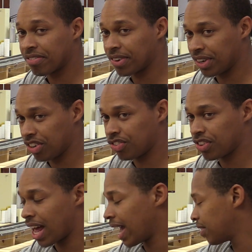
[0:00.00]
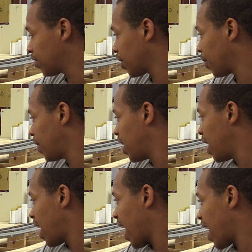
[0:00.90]
them on each side. So
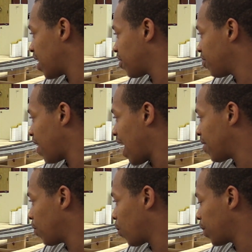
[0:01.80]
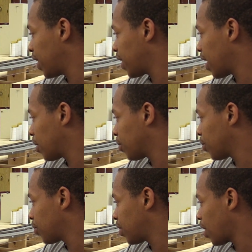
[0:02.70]
I added 5 warning
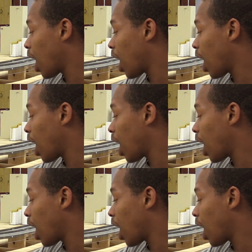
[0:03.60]
labels,